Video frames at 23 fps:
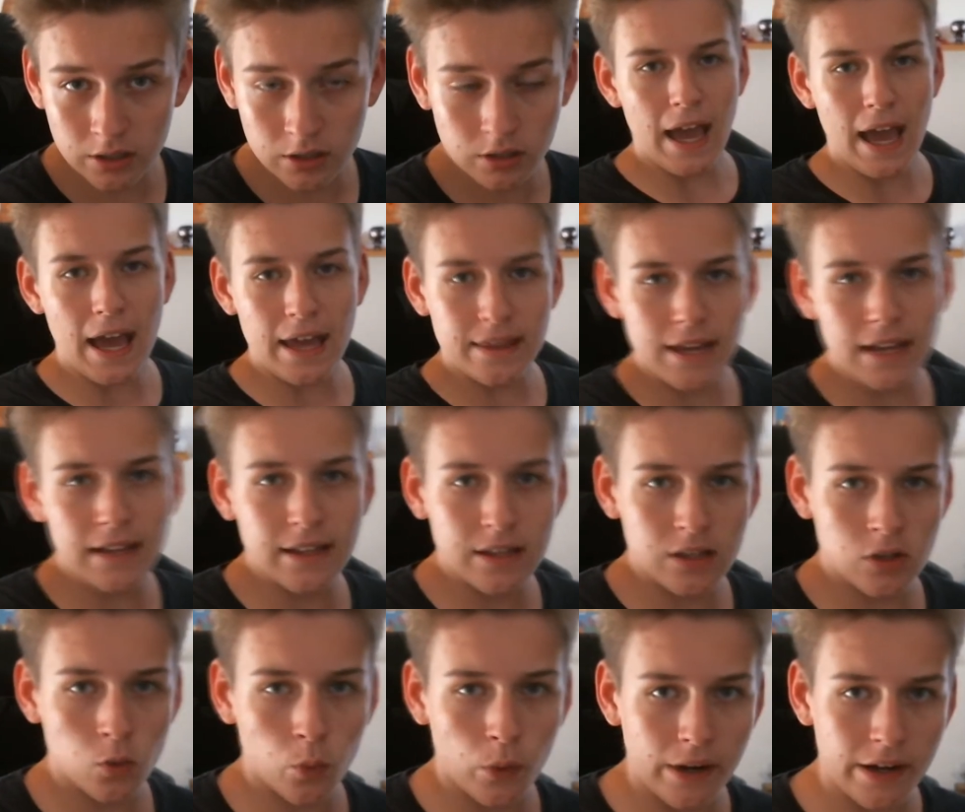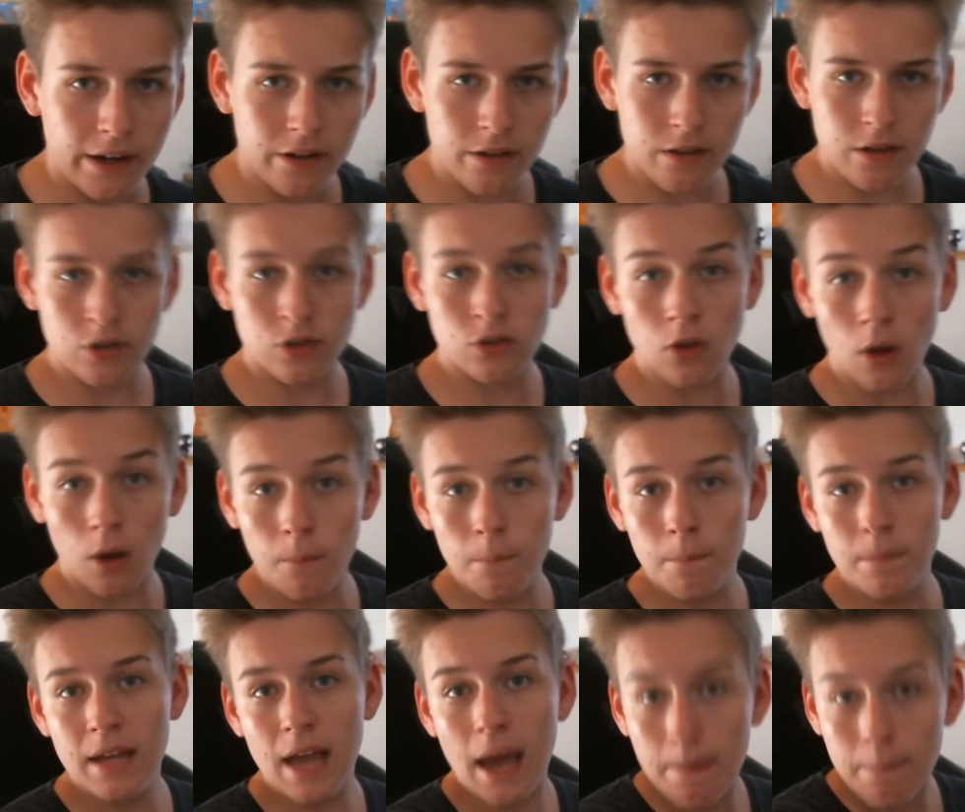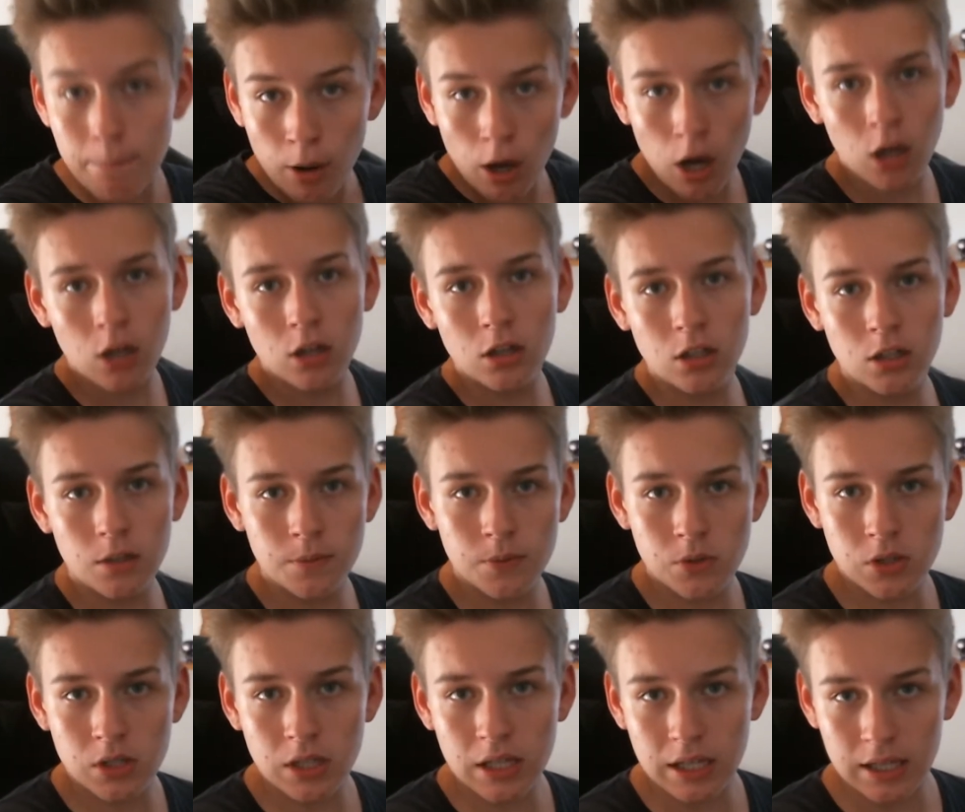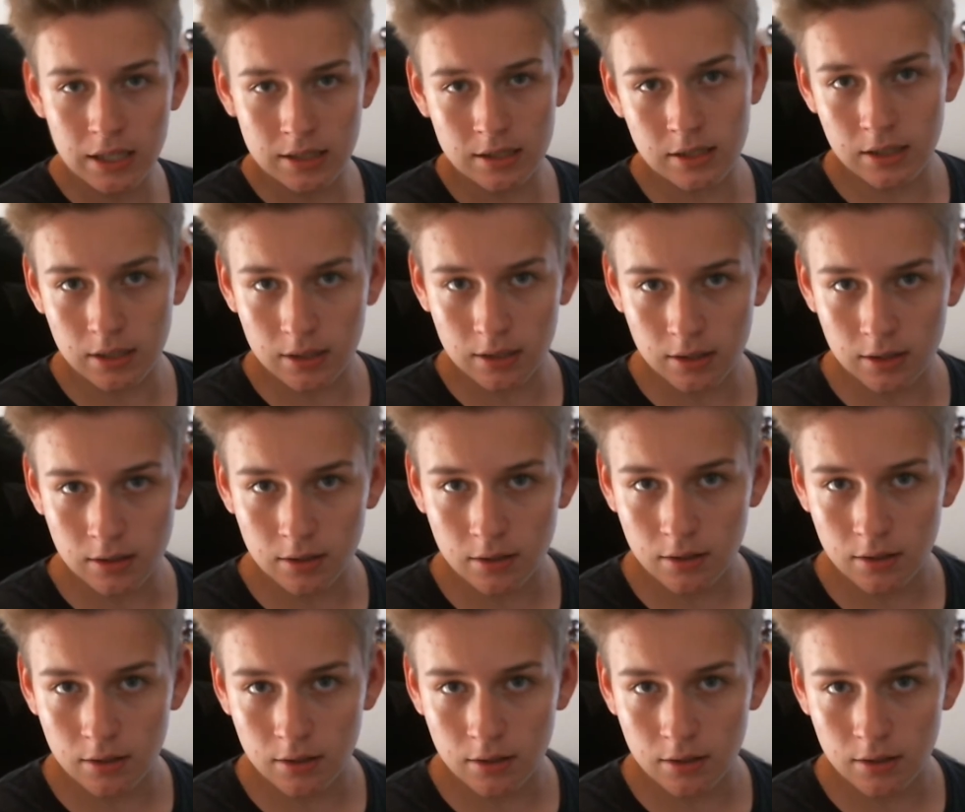and that is where the zombie apocalypse is in.